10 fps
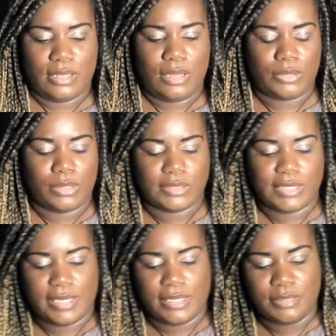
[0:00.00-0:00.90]
Hold on a
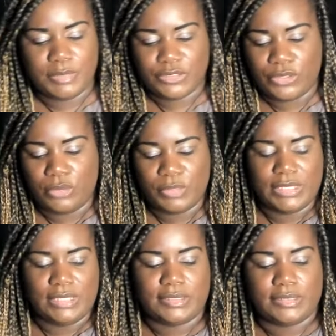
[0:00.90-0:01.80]
second. Let me start with
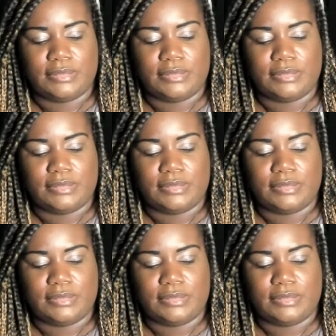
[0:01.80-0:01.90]
this.